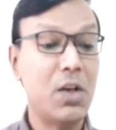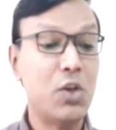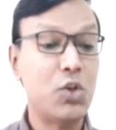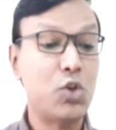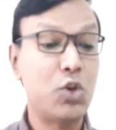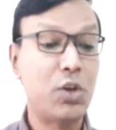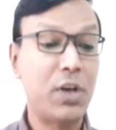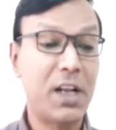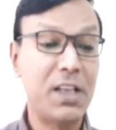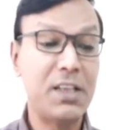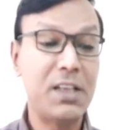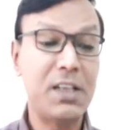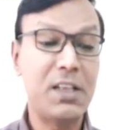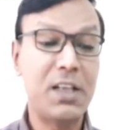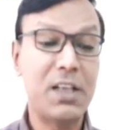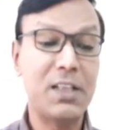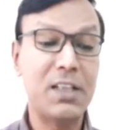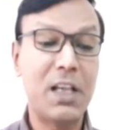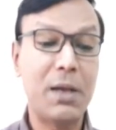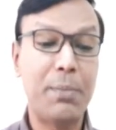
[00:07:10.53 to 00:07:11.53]
So
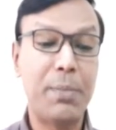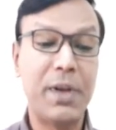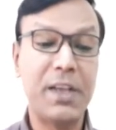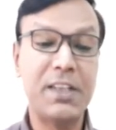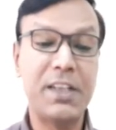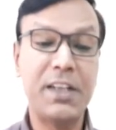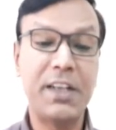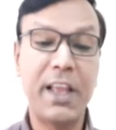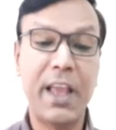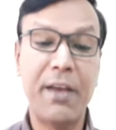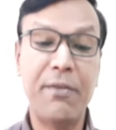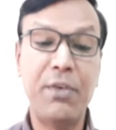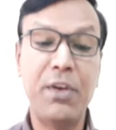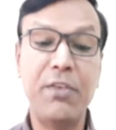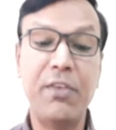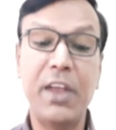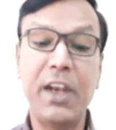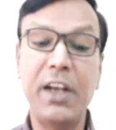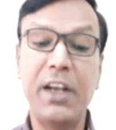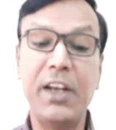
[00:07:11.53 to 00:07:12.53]
transistors are present
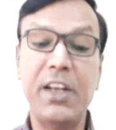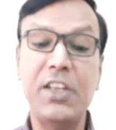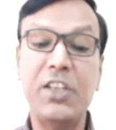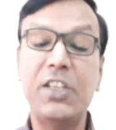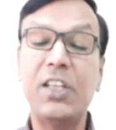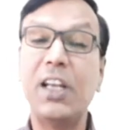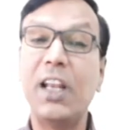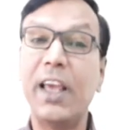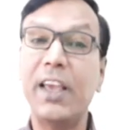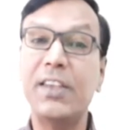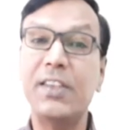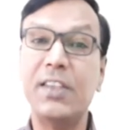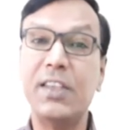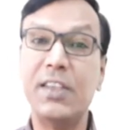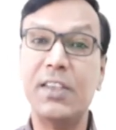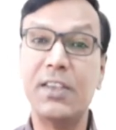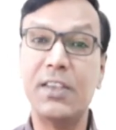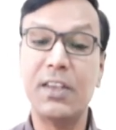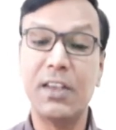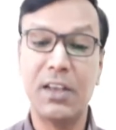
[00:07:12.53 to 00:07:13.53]
everywhere in digital
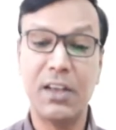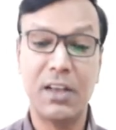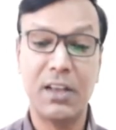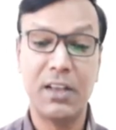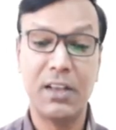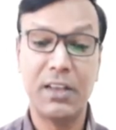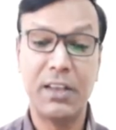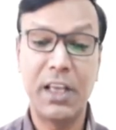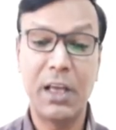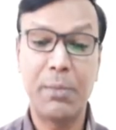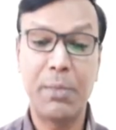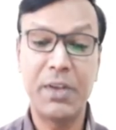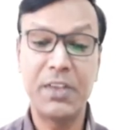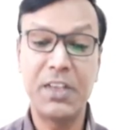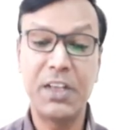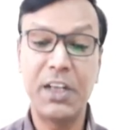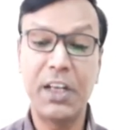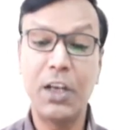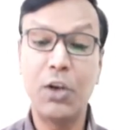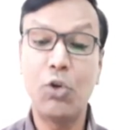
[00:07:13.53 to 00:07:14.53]
ICs. They are
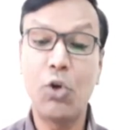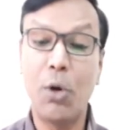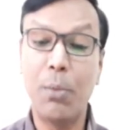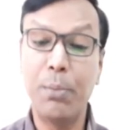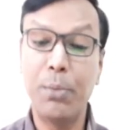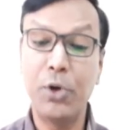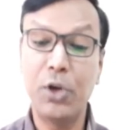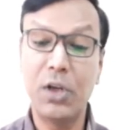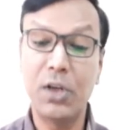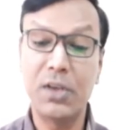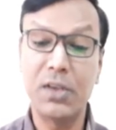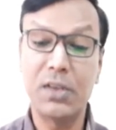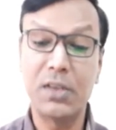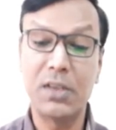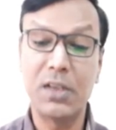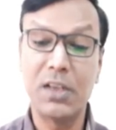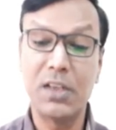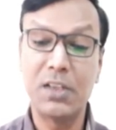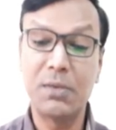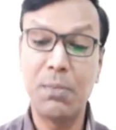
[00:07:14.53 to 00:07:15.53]
present in
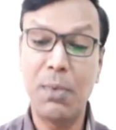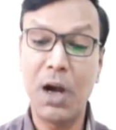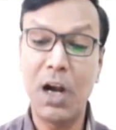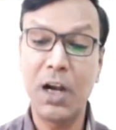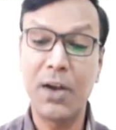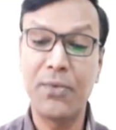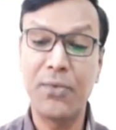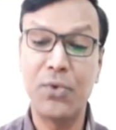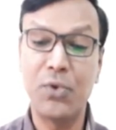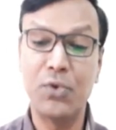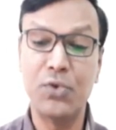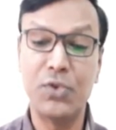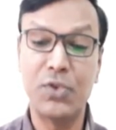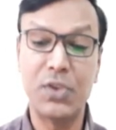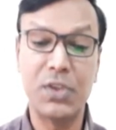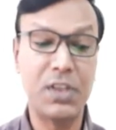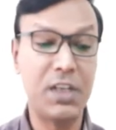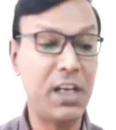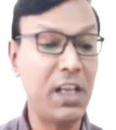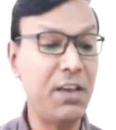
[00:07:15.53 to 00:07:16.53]
computers,
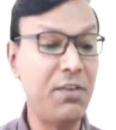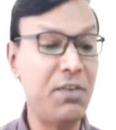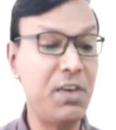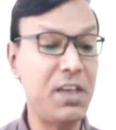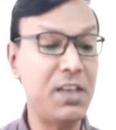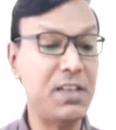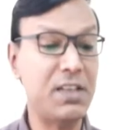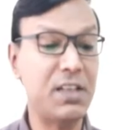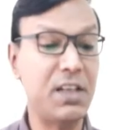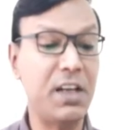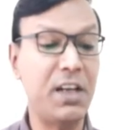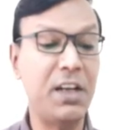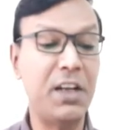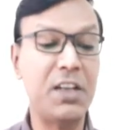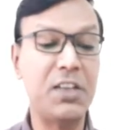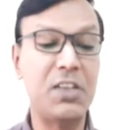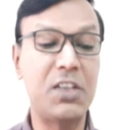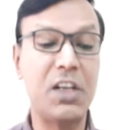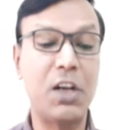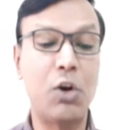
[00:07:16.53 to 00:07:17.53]
smartphones, TVs,
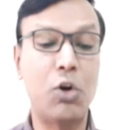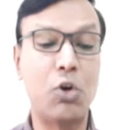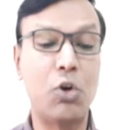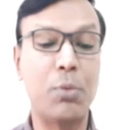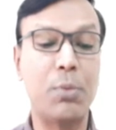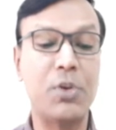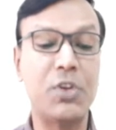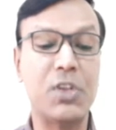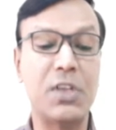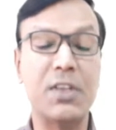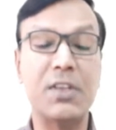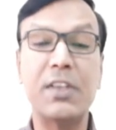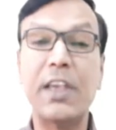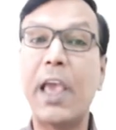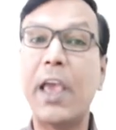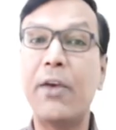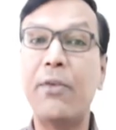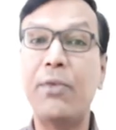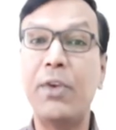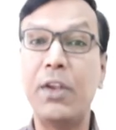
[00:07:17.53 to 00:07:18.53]
industrial automations,
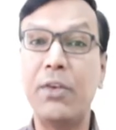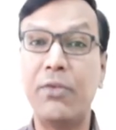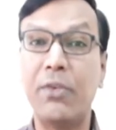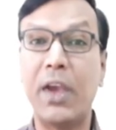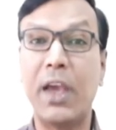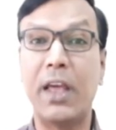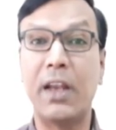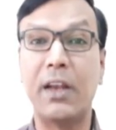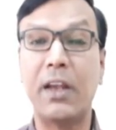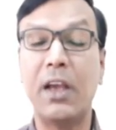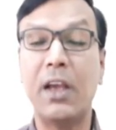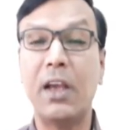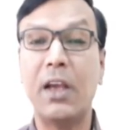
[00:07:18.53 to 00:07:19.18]
everywhere.